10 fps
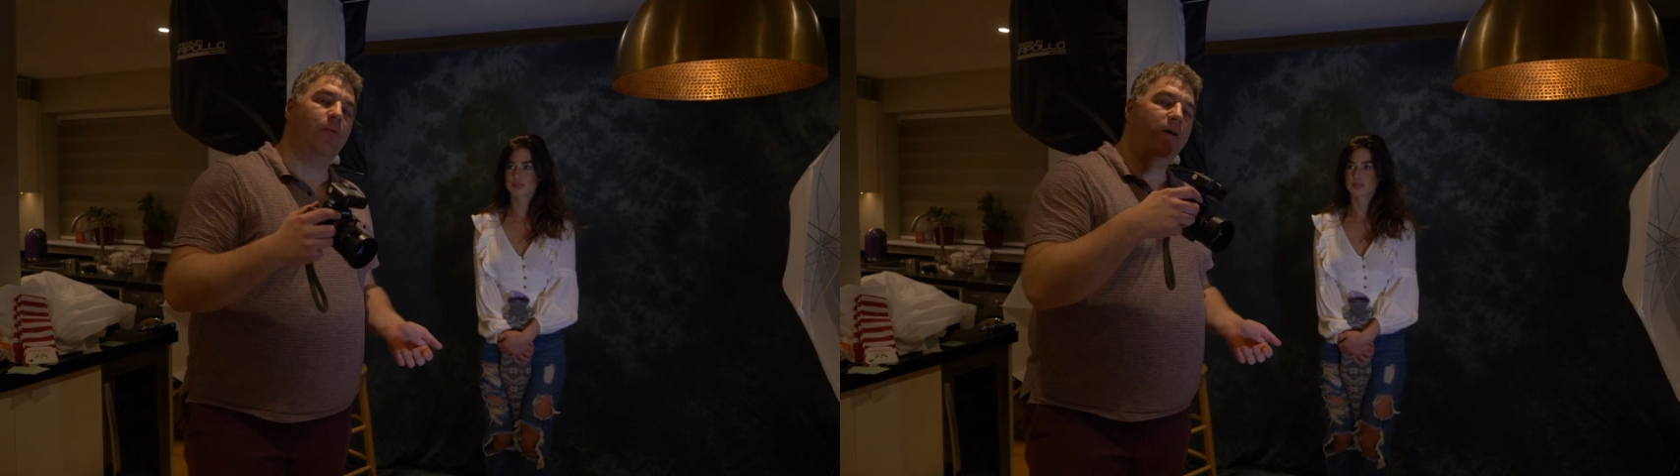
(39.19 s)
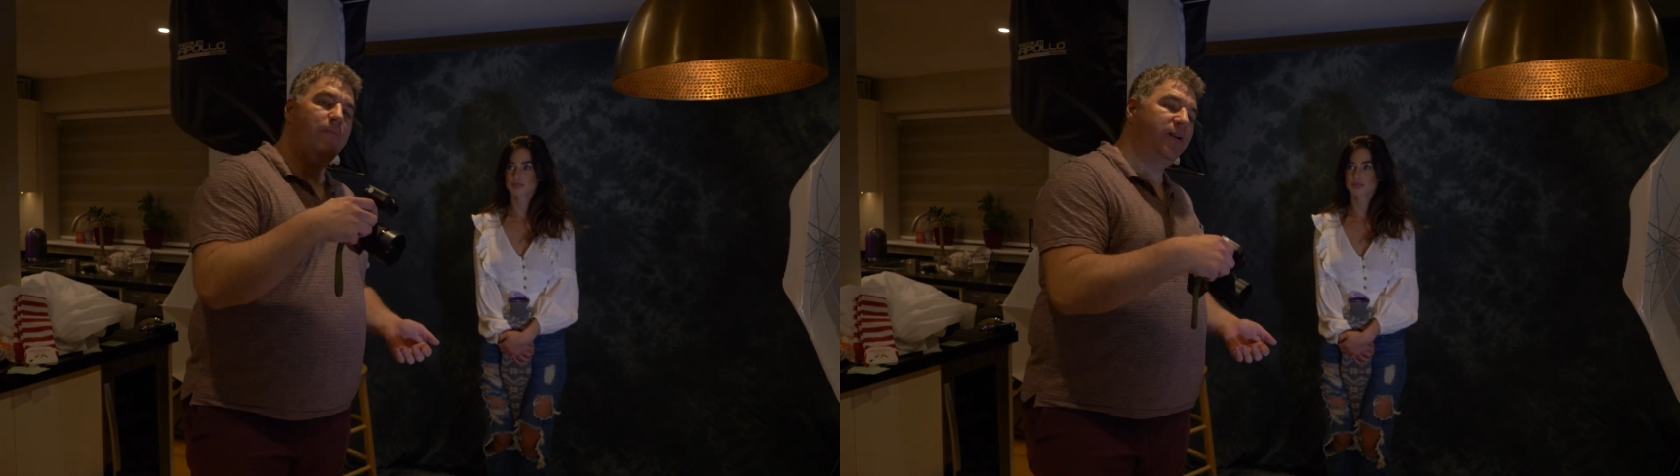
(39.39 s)

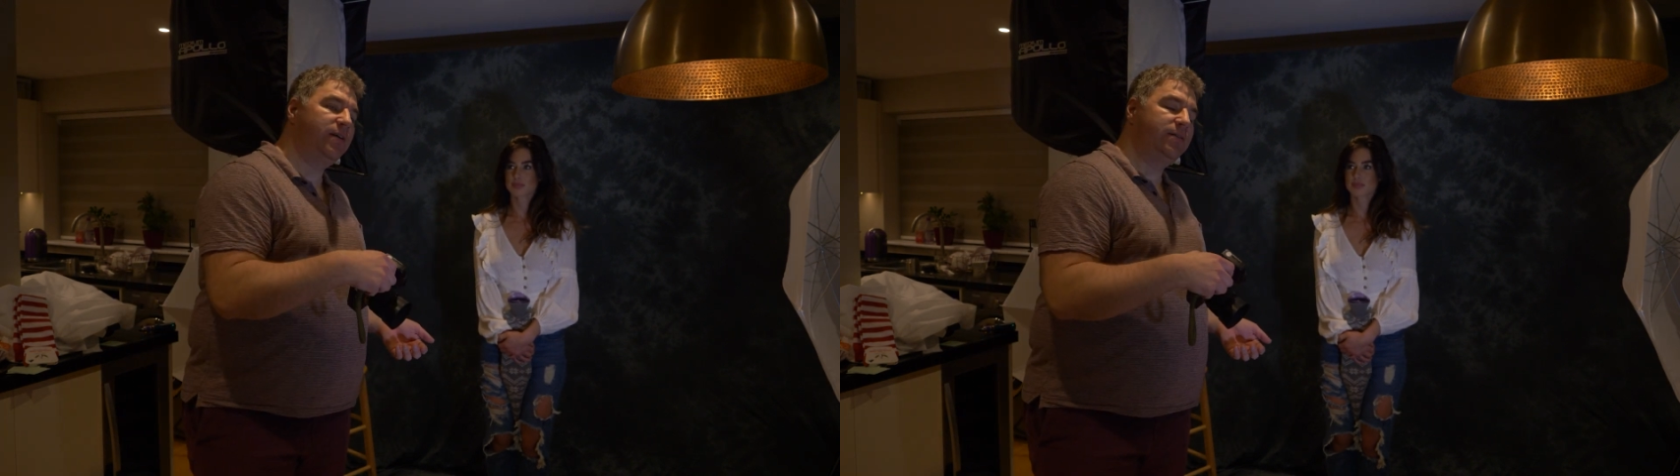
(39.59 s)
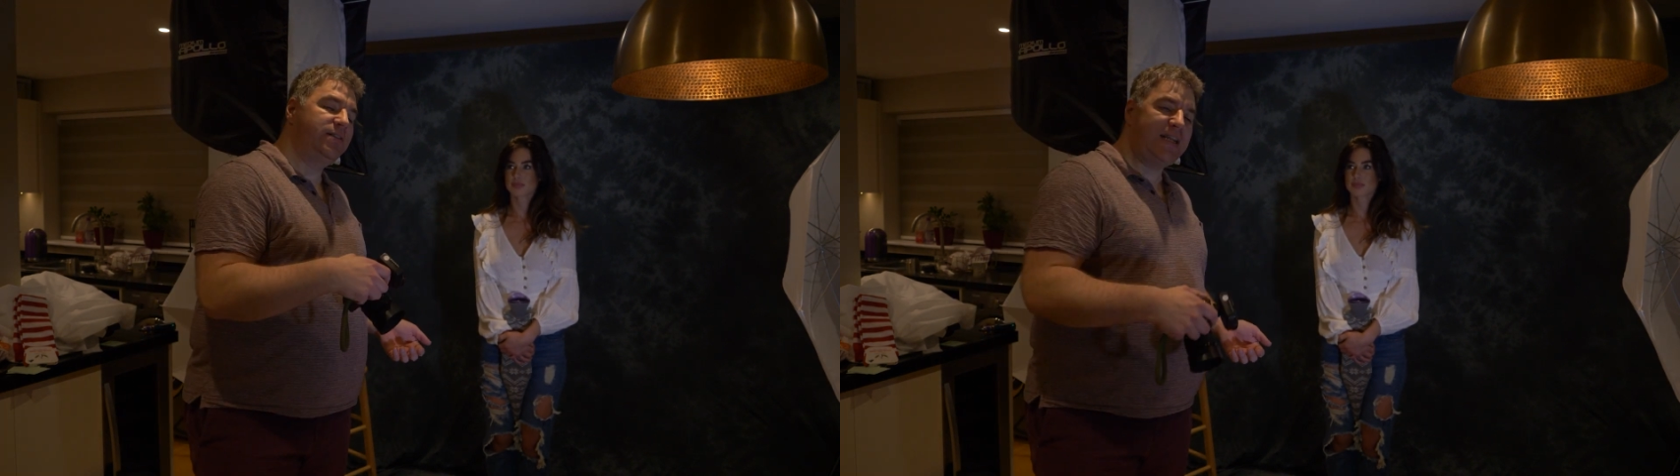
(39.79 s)
where I'm
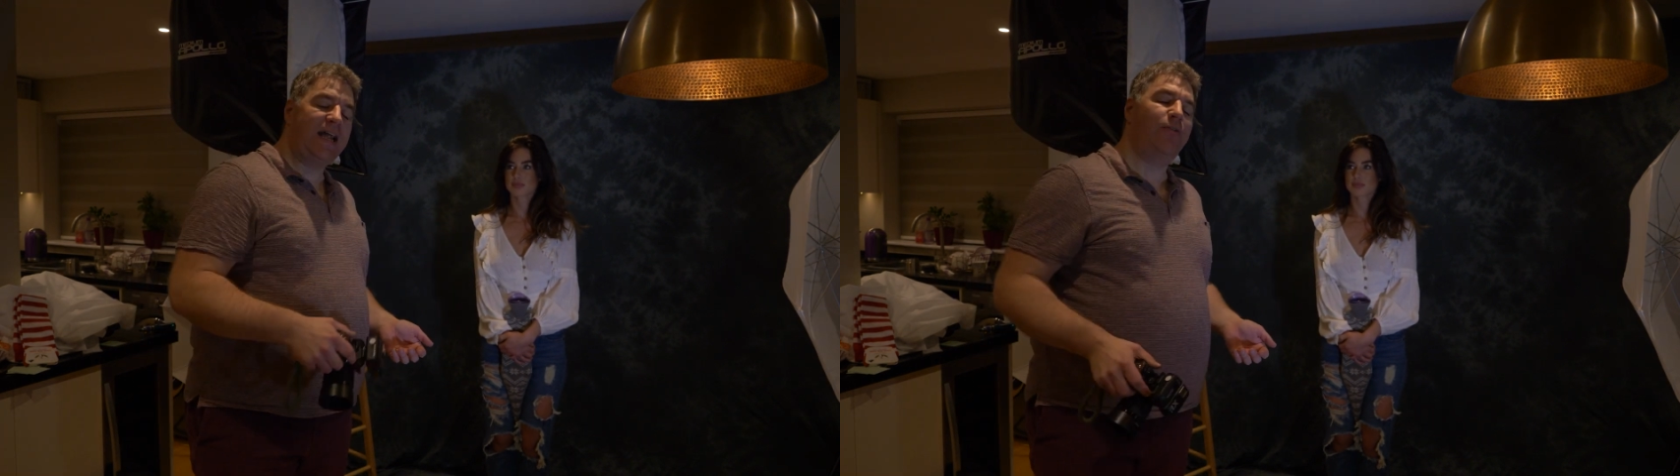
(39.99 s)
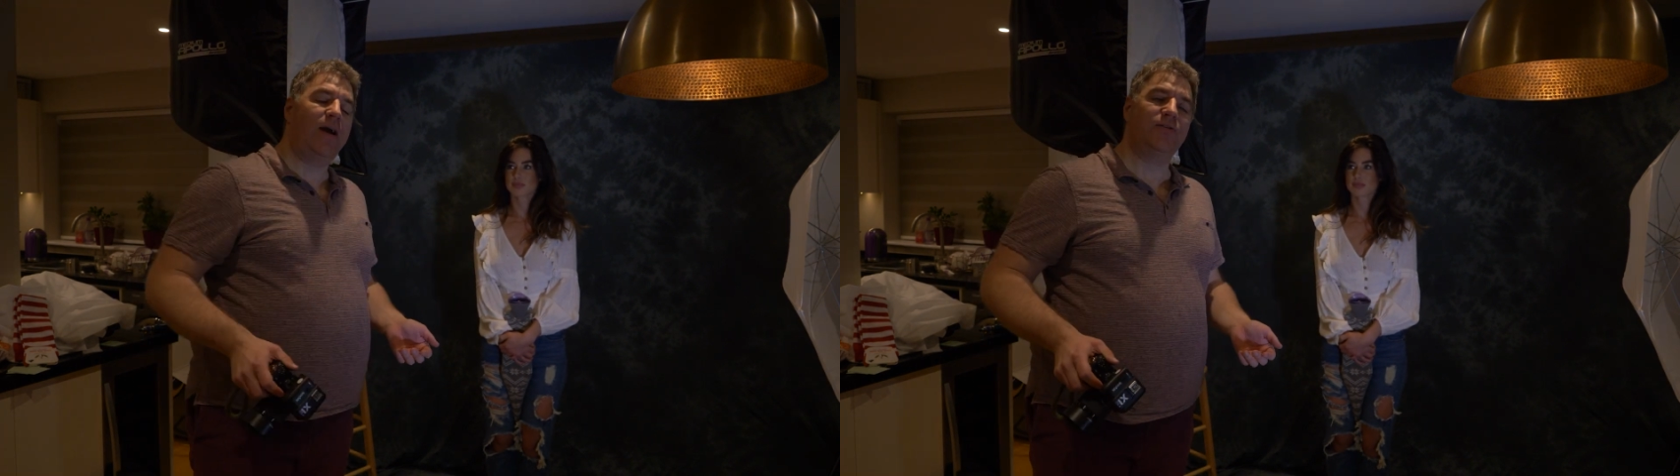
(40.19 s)
going to
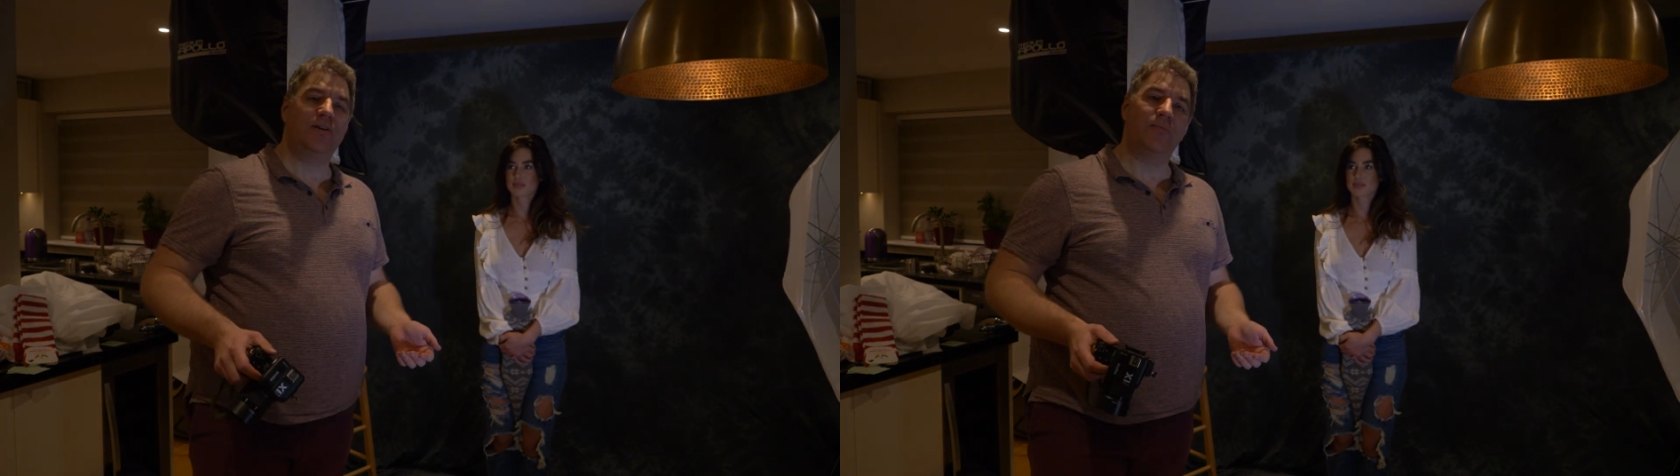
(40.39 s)
stand around and